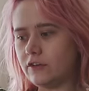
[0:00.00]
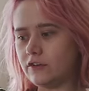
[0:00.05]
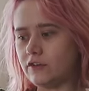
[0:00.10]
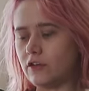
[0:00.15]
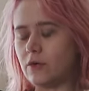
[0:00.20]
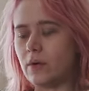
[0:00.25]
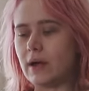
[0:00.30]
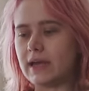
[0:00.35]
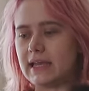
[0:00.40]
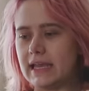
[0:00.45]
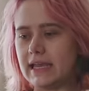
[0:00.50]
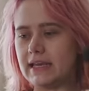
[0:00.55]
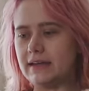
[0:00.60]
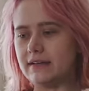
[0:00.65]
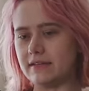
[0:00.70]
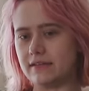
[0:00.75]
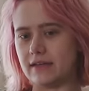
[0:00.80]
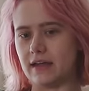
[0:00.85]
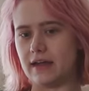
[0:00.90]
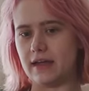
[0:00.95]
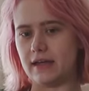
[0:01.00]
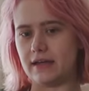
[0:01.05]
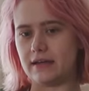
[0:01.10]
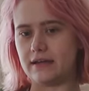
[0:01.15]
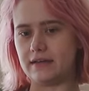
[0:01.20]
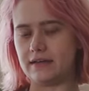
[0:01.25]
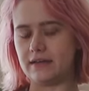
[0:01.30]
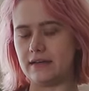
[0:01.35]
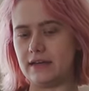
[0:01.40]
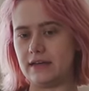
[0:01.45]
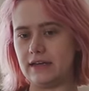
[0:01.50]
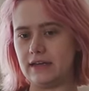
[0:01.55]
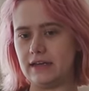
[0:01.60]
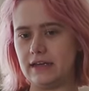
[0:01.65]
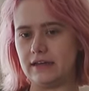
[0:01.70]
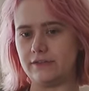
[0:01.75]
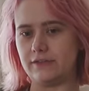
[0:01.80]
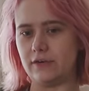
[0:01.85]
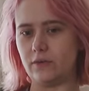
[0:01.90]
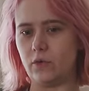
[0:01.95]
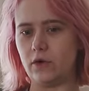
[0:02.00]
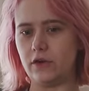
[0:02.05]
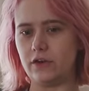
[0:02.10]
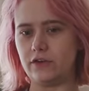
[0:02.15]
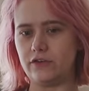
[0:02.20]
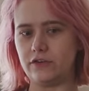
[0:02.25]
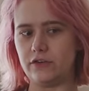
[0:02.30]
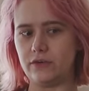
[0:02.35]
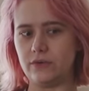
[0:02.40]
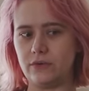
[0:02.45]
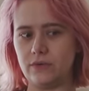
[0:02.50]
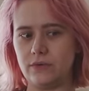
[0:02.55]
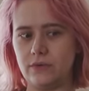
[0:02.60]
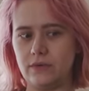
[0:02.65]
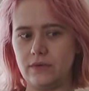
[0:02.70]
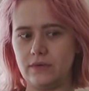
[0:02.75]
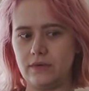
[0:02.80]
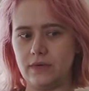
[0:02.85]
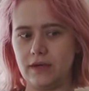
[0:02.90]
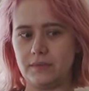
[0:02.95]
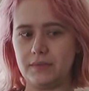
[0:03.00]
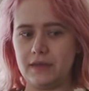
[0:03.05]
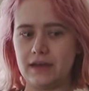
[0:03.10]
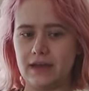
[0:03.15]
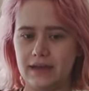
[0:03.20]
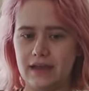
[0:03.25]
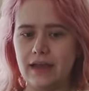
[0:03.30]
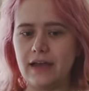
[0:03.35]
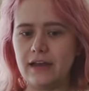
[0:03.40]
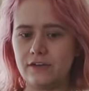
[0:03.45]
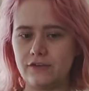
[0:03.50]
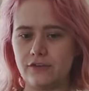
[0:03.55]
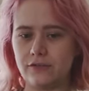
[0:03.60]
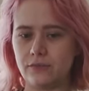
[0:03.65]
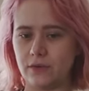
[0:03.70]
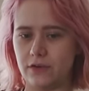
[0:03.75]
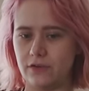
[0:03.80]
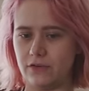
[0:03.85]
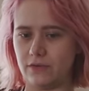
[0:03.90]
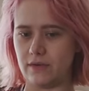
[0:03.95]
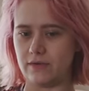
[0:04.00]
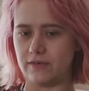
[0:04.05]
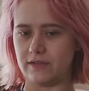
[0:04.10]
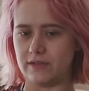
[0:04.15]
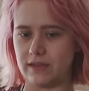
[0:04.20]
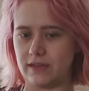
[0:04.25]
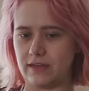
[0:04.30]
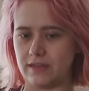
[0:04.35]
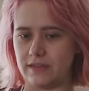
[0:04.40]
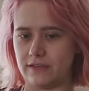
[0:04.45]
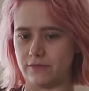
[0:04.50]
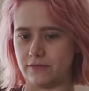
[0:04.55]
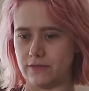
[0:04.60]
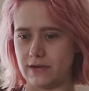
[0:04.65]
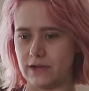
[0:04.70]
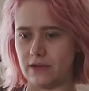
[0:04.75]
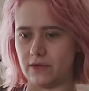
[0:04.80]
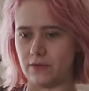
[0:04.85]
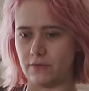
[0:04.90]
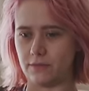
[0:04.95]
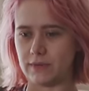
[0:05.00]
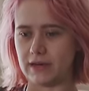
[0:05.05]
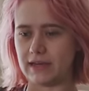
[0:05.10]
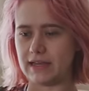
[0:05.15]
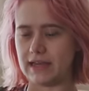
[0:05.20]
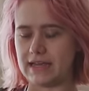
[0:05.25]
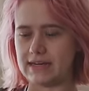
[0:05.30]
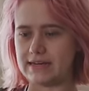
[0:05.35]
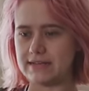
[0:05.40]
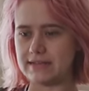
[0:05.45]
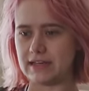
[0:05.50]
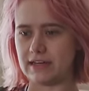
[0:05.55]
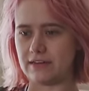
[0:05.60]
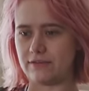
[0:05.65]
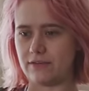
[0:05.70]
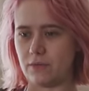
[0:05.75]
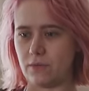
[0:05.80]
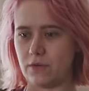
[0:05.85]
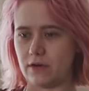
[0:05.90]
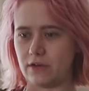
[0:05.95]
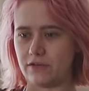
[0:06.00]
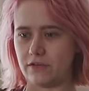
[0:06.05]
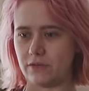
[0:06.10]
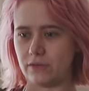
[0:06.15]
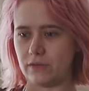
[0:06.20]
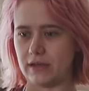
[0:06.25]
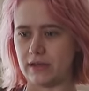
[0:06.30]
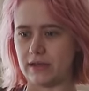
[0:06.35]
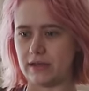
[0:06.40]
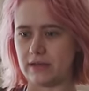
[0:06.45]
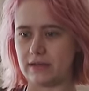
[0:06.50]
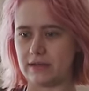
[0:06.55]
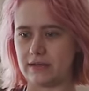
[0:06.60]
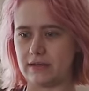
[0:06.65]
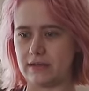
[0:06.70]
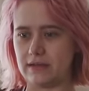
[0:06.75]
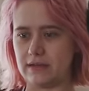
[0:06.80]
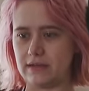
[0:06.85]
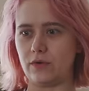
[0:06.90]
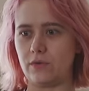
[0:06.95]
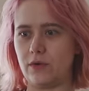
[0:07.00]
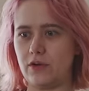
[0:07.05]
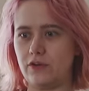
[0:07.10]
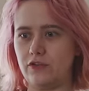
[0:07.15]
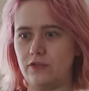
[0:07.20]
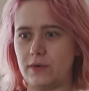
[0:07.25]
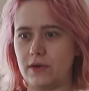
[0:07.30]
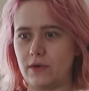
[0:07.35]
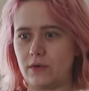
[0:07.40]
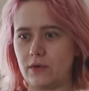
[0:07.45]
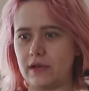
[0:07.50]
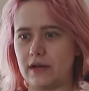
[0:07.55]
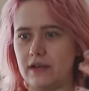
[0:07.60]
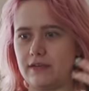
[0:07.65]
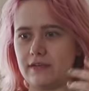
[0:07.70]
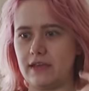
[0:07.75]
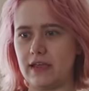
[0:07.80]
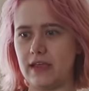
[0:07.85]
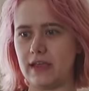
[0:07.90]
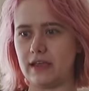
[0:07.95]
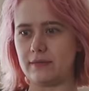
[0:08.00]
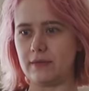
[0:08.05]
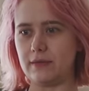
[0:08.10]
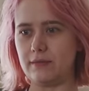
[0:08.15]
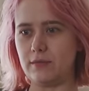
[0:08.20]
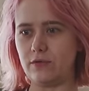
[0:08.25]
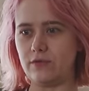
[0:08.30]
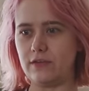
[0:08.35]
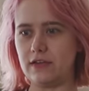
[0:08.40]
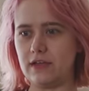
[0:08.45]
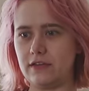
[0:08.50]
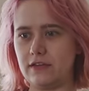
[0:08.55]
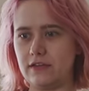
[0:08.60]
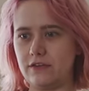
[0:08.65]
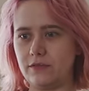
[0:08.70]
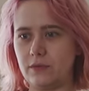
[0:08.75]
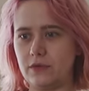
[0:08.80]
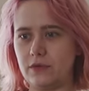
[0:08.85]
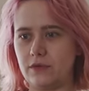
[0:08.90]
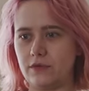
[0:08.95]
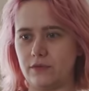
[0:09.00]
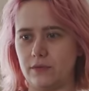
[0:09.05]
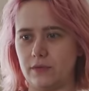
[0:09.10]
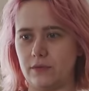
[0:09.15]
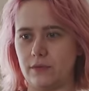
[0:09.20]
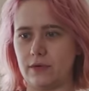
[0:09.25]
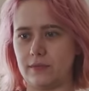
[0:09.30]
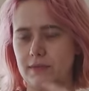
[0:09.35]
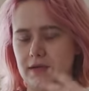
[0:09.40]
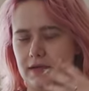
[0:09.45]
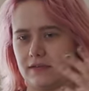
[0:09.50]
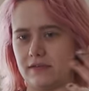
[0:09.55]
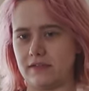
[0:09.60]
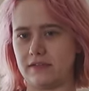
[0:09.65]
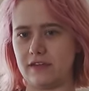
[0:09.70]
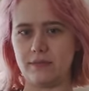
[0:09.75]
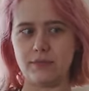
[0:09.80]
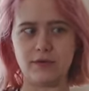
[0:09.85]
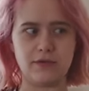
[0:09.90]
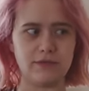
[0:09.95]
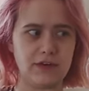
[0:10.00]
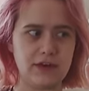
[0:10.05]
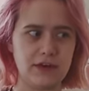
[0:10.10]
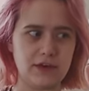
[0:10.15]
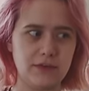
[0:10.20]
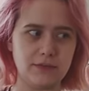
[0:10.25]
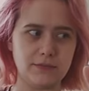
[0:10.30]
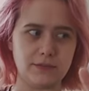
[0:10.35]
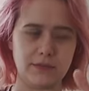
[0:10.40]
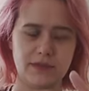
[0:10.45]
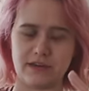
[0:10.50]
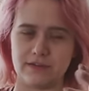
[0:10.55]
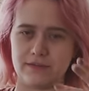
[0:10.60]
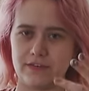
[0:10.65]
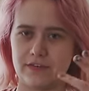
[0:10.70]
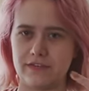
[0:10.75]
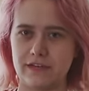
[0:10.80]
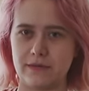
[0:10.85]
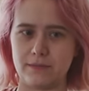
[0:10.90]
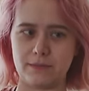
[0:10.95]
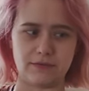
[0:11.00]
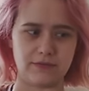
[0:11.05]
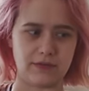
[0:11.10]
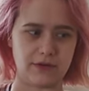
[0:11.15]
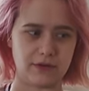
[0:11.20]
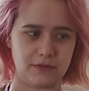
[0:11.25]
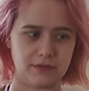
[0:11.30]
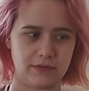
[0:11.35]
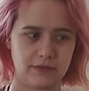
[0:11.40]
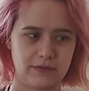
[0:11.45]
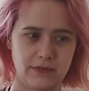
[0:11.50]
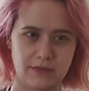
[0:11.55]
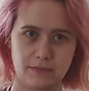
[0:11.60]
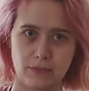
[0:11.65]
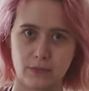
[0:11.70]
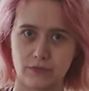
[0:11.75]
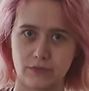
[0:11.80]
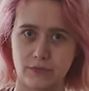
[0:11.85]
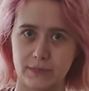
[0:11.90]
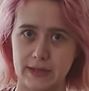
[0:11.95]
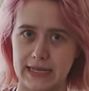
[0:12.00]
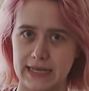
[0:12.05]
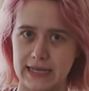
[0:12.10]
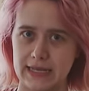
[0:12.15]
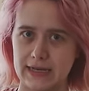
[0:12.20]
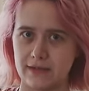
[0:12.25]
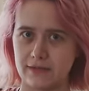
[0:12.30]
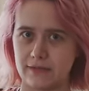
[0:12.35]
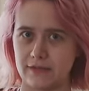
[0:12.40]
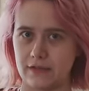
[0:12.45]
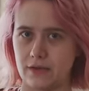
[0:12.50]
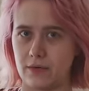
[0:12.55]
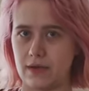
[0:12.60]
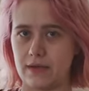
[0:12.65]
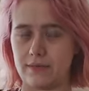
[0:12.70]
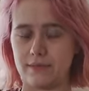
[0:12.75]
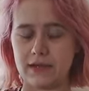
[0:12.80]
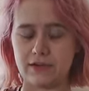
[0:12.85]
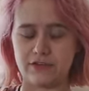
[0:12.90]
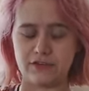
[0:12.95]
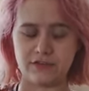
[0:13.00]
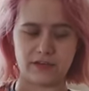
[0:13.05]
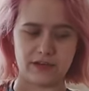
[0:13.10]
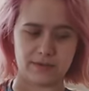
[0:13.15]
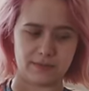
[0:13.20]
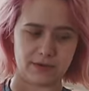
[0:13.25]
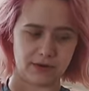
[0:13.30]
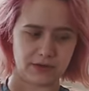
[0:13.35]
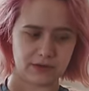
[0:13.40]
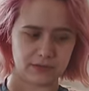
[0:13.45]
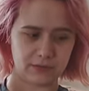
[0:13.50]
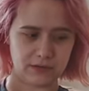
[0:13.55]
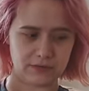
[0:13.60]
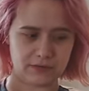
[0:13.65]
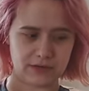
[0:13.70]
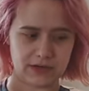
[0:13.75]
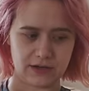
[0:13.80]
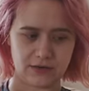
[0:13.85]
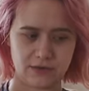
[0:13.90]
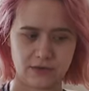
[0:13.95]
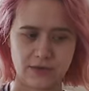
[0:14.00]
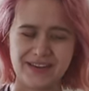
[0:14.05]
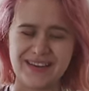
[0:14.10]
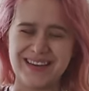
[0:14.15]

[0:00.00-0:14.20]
So I can't decide if I want to do, I mean, I kind of just want to do everything in this video, but I can't decide if I want to do like, I'm like, do I want to do my organizing and my moving in this one, or do I want to make it separate videos? But then if it's separate videos, that's like more for me to edit. So I might just keep it all in one video.